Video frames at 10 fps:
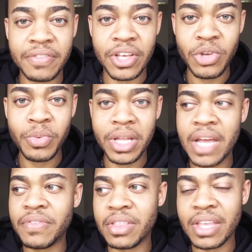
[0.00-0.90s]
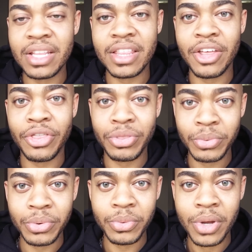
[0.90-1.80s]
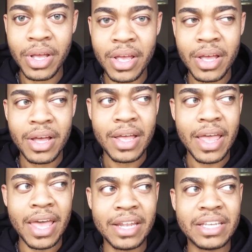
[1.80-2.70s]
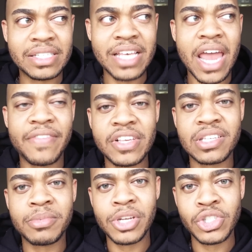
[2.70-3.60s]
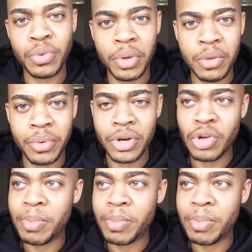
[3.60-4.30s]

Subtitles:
Like you really have to think that through and decide if that's something that you really want to do.